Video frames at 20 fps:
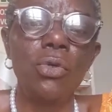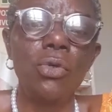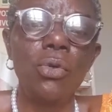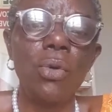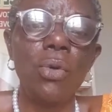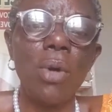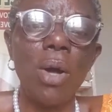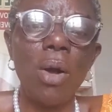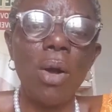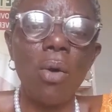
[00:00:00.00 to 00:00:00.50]

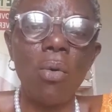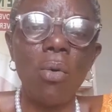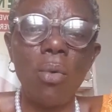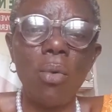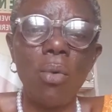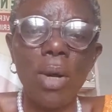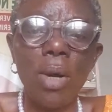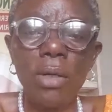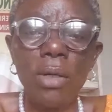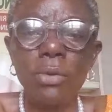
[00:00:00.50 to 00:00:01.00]
So you
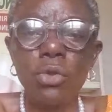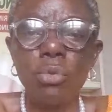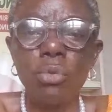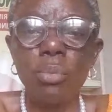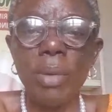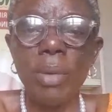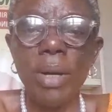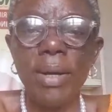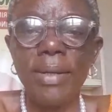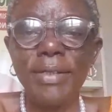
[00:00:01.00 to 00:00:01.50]
are
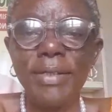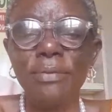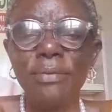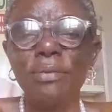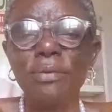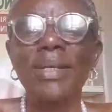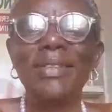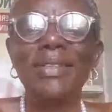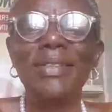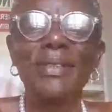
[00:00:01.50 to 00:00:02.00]
welcome to my
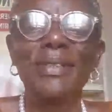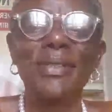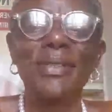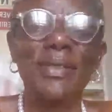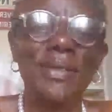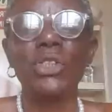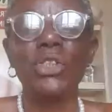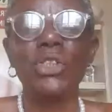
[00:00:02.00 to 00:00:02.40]
healthy food,